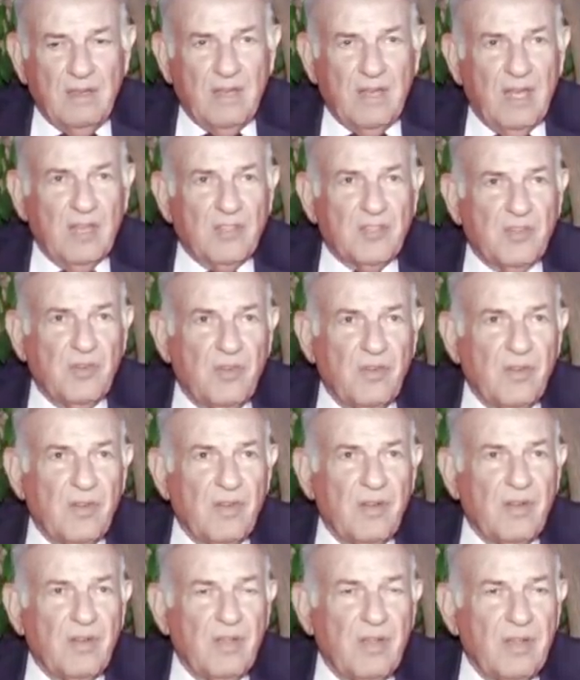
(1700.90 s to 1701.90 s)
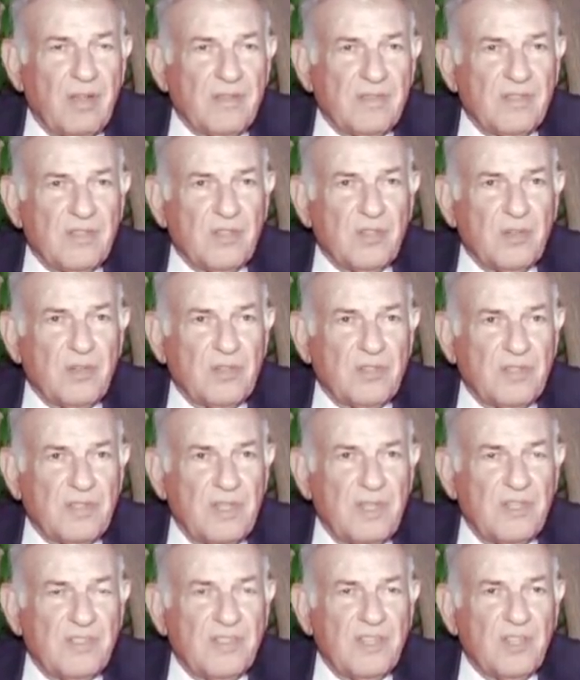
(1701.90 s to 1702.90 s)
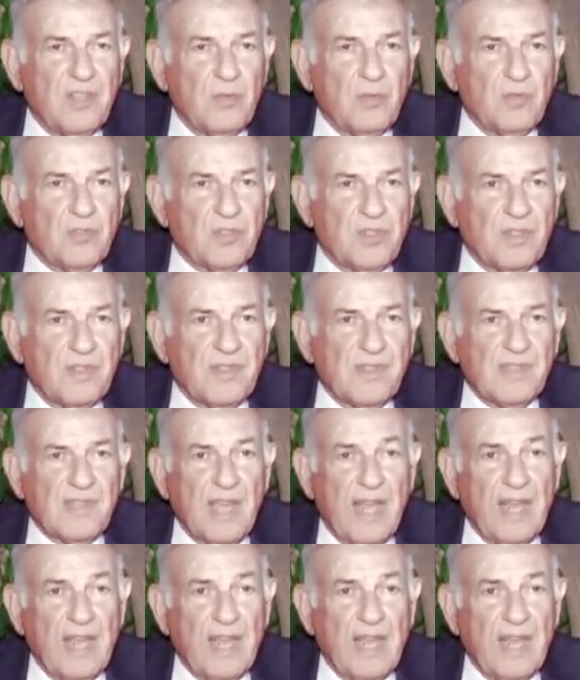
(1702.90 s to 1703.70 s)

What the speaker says: cultural institutions